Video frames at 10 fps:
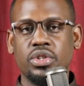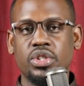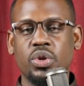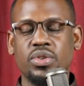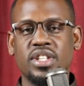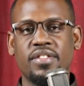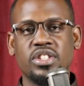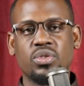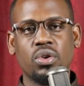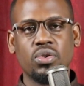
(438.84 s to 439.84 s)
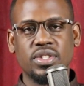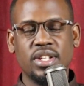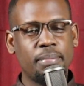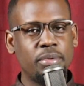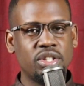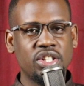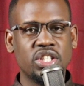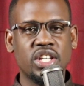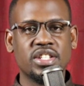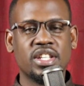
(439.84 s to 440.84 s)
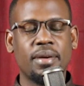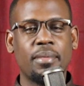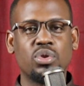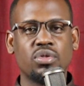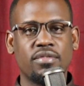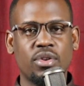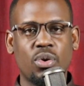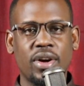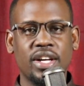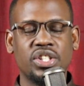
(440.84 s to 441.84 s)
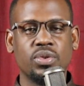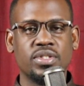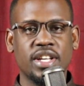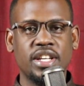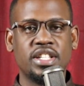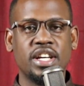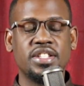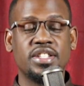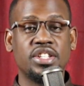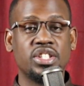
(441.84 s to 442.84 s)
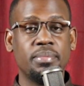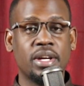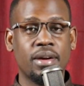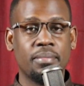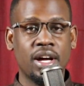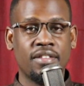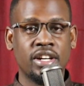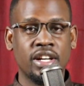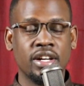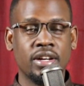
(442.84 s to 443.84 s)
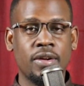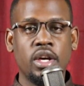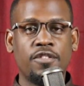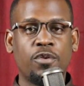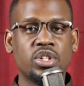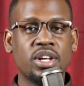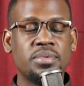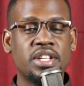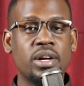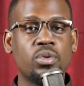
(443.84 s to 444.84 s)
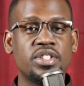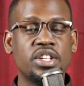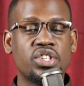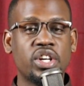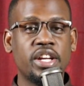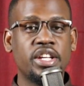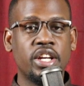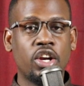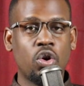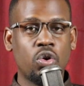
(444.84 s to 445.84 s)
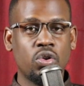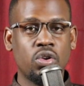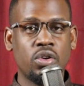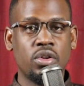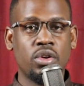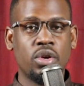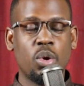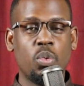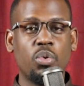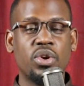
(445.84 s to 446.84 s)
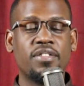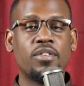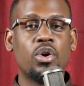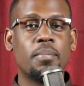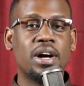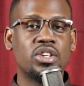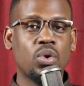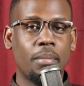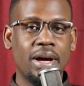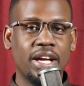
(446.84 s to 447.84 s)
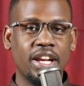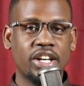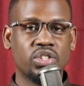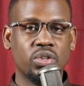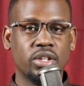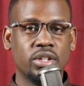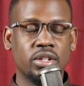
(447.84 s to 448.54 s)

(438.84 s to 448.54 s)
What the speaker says: She was never Sonko's deputy. She just came out of nowhere. She was sanitized and she became governor. If what I'm saying was enshrined in law, we would have gone back to a by-election.